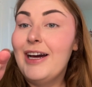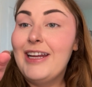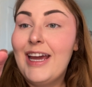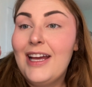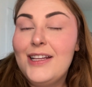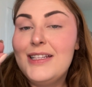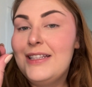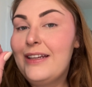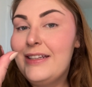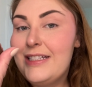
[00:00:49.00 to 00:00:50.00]
a
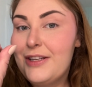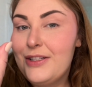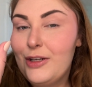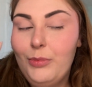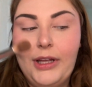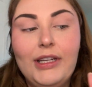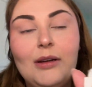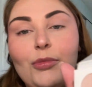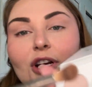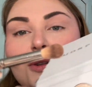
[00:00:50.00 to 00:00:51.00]
slightly denser
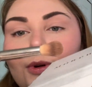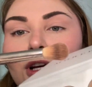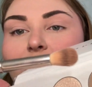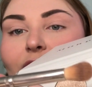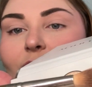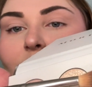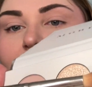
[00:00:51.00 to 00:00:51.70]
blending brush, we're gonna use